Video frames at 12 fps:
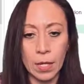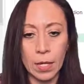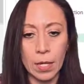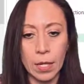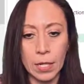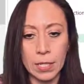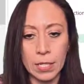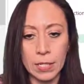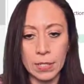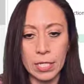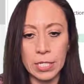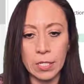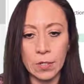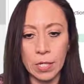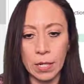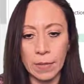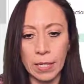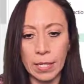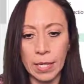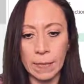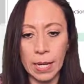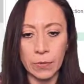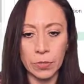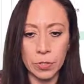And this is gonna be the
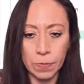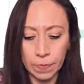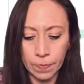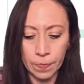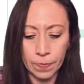amount.